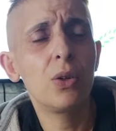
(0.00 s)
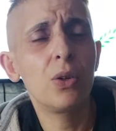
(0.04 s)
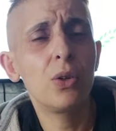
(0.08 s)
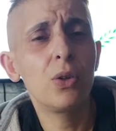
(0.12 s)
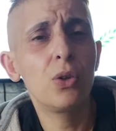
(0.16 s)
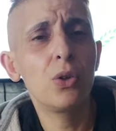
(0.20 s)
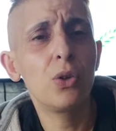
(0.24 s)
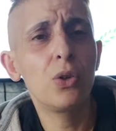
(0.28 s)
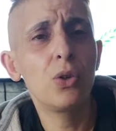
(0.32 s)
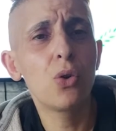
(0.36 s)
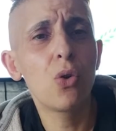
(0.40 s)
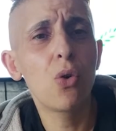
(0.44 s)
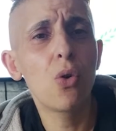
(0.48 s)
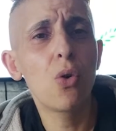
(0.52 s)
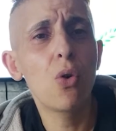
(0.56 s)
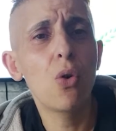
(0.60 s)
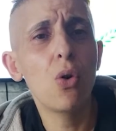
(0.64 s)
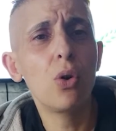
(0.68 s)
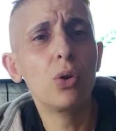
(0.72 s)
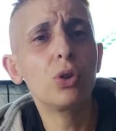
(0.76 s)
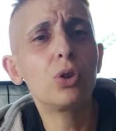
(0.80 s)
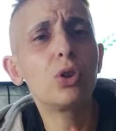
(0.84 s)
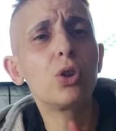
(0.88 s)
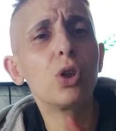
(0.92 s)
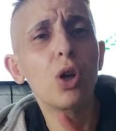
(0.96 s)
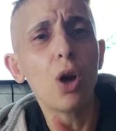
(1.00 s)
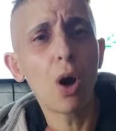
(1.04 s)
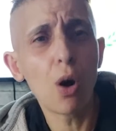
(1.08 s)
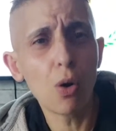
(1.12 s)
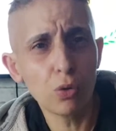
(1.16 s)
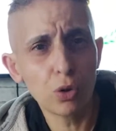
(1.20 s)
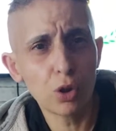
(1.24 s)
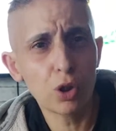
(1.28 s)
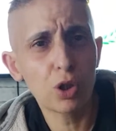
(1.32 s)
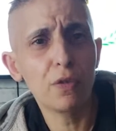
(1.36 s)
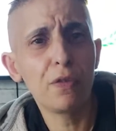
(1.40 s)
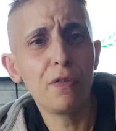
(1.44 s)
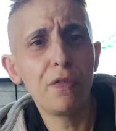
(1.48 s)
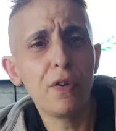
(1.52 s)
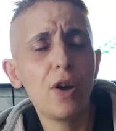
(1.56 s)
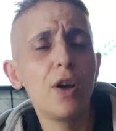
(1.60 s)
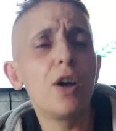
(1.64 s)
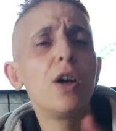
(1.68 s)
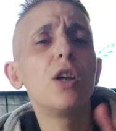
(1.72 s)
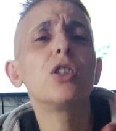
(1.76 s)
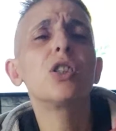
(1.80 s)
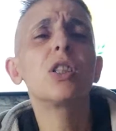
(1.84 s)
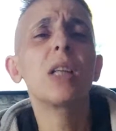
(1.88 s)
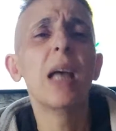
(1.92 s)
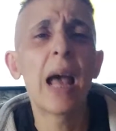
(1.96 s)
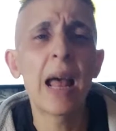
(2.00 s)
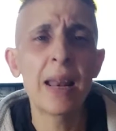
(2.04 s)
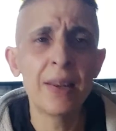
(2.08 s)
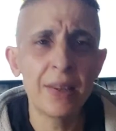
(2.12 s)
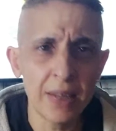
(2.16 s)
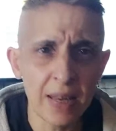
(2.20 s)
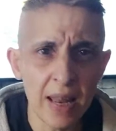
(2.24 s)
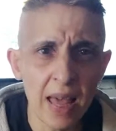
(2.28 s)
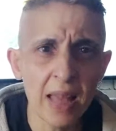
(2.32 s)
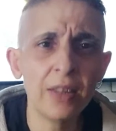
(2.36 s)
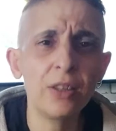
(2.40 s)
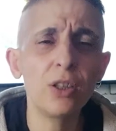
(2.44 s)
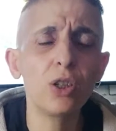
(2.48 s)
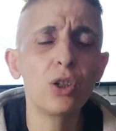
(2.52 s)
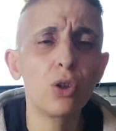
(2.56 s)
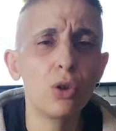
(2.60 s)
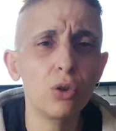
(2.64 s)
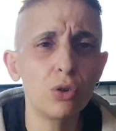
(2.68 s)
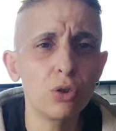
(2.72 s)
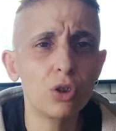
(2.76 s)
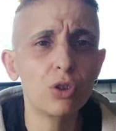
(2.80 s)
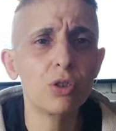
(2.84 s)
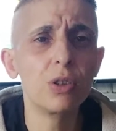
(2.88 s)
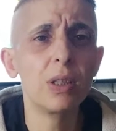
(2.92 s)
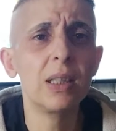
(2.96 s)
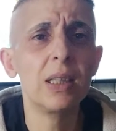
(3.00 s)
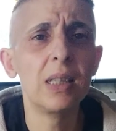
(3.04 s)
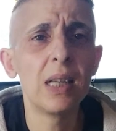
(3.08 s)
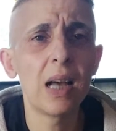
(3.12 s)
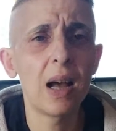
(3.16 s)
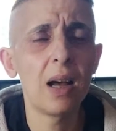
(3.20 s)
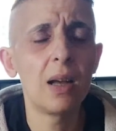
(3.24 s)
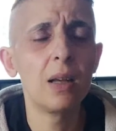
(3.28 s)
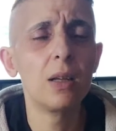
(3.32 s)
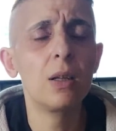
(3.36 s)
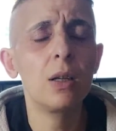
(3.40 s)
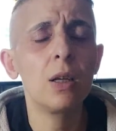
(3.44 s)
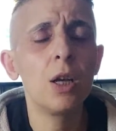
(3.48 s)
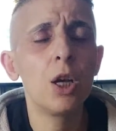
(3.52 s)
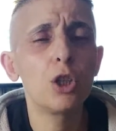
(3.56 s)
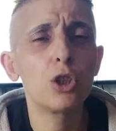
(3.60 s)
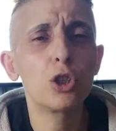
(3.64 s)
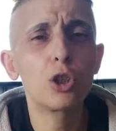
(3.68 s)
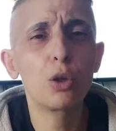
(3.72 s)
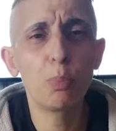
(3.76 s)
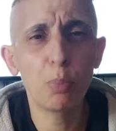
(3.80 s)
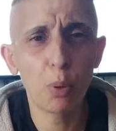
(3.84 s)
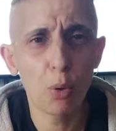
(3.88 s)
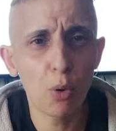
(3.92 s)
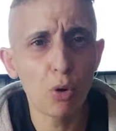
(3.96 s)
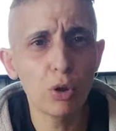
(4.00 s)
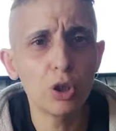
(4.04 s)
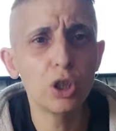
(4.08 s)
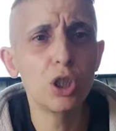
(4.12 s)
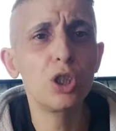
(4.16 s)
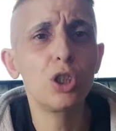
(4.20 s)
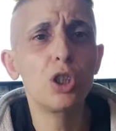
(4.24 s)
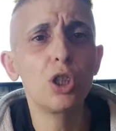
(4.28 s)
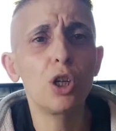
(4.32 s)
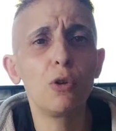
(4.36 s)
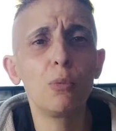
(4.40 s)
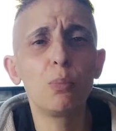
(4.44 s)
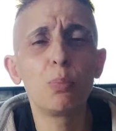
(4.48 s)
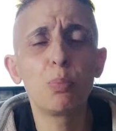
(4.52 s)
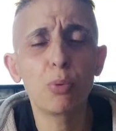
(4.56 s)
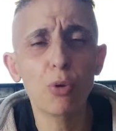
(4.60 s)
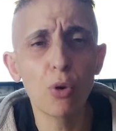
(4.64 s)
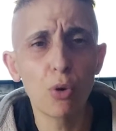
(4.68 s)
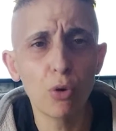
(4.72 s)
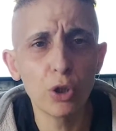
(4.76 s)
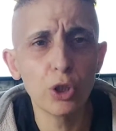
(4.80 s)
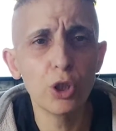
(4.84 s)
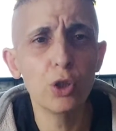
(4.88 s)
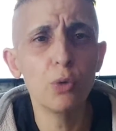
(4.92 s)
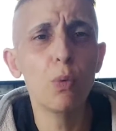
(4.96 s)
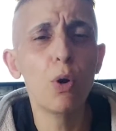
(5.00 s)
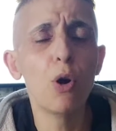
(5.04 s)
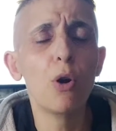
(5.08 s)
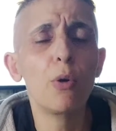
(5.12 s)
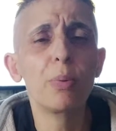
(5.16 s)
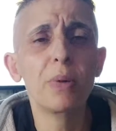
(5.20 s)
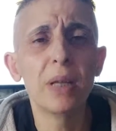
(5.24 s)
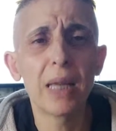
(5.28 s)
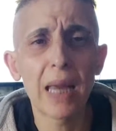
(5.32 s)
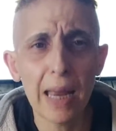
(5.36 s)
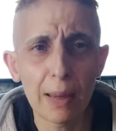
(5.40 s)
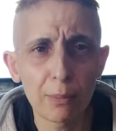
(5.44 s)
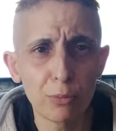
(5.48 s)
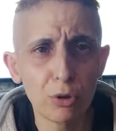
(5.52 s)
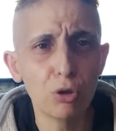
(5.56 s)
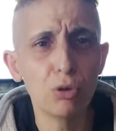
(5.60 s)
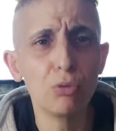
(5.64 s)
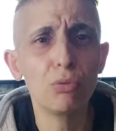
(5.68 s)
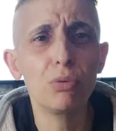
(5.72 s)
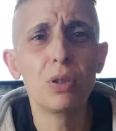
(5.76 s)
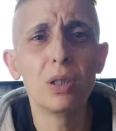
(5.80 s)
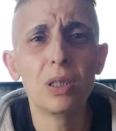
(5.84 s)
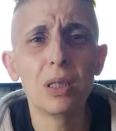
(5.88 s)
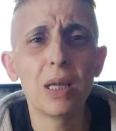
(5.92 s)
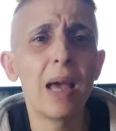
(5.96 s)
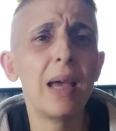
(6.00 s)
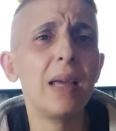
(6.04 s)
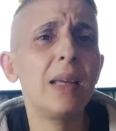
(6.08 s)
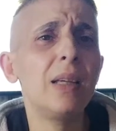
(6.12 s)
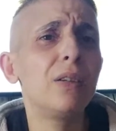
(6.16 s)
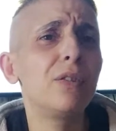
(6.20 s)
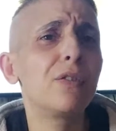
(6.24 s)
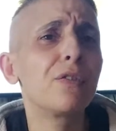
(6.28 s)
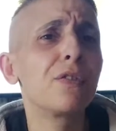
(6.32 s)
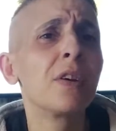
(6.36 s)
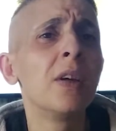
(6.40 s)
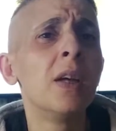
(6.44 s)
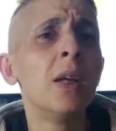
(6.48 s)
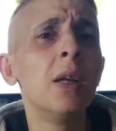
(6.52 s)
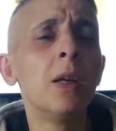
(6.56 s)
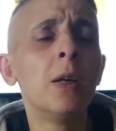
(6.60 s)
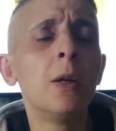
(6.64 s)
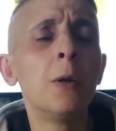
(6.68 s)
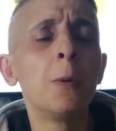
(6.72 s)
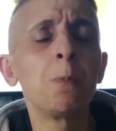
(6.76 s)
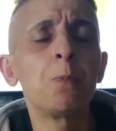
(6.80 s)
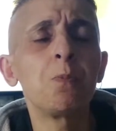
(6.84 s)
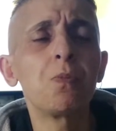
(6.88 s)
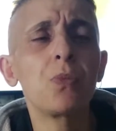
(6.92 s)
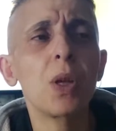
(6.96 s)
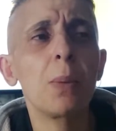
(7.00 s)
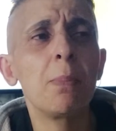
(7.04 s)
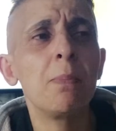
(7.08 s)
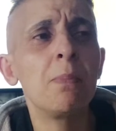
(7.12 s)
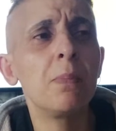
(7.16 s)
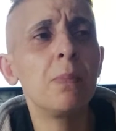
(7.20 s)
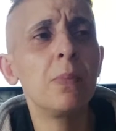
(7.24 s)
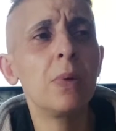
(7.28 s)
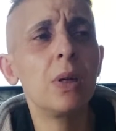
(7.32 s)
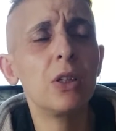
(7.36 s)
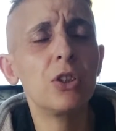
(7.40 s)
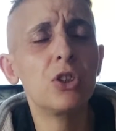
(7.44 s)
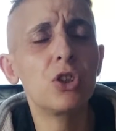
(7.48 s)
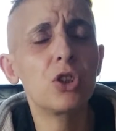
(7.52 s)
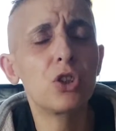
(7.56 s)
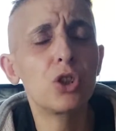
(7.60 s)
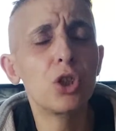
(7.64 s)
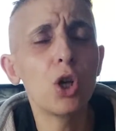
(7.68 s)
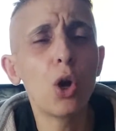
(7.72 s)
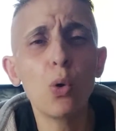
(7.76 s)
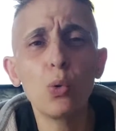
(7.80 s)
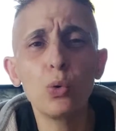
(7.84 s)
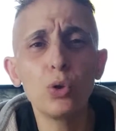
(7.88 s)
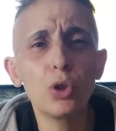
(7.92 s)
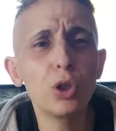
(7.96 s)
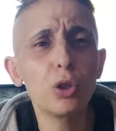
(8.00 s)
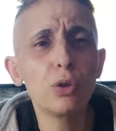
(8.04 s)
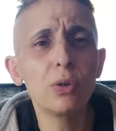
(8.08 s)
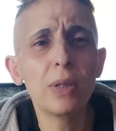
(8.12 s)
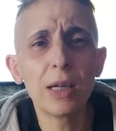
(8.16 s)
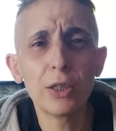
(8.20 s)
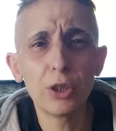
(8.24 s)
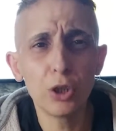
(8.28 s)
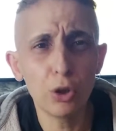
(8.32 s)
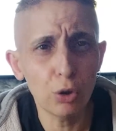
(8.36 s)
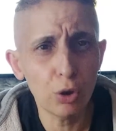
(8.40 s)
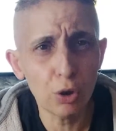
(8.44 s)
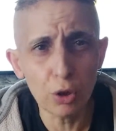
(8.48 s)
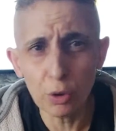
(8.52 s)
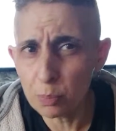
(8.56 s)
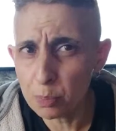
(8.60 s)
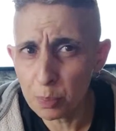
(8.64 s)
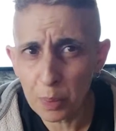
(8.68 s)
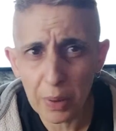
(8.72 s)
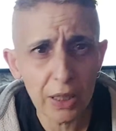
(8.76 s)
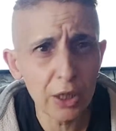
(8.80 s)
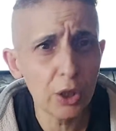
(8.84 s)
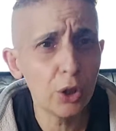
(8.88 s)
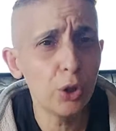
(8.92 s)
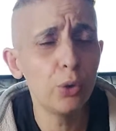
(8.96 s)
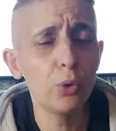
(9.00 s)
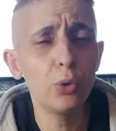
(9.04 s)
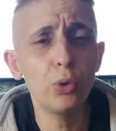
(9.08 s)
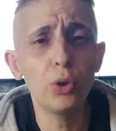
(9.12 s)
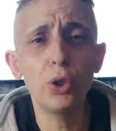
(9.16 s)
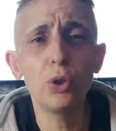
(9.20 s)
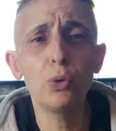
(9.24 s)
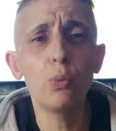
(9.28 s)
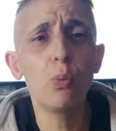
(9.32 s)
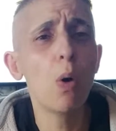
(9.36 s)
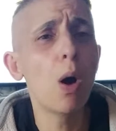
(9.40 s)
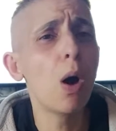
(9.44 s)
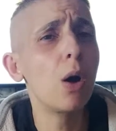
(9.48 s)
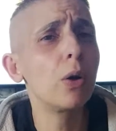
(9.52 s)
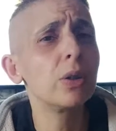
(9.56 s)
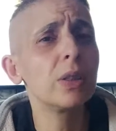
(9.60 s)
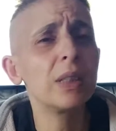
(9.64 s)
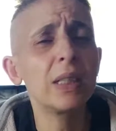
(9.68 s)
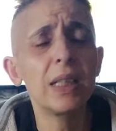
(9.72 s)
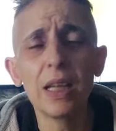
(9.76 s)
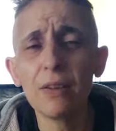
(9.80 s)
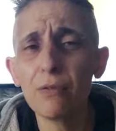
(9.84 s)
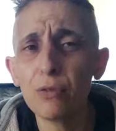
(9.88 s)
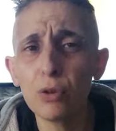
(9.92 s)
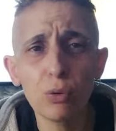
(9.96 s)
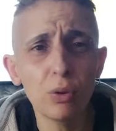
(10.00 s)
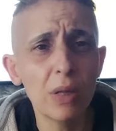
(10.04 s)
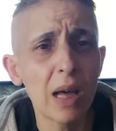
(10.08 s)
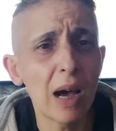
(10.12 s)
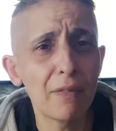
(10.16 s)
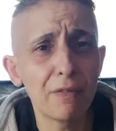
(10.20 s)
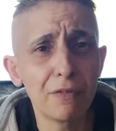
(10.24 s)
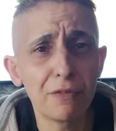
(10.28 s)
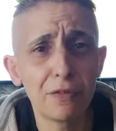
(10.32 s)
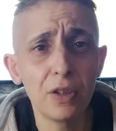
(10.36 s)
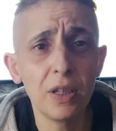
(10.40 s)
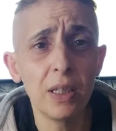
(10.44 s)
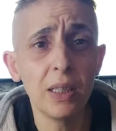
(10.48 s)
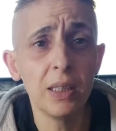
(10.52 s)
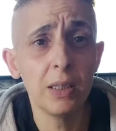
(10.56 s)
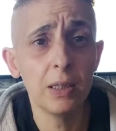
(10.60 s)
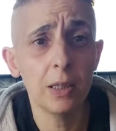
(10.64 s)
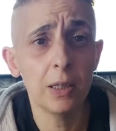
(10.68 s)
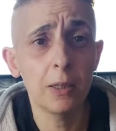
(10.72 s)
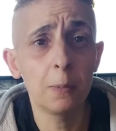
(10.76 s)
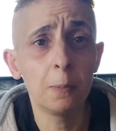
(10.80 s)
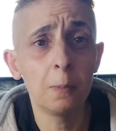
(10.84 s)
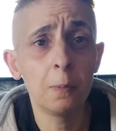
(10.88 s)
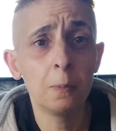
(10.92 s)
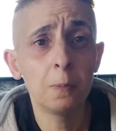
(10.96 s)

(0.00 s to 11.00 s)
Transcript: you're the culture first and then the country that supported you, brought you up, kept you safe, told you that you could be who you want, give you that freedom,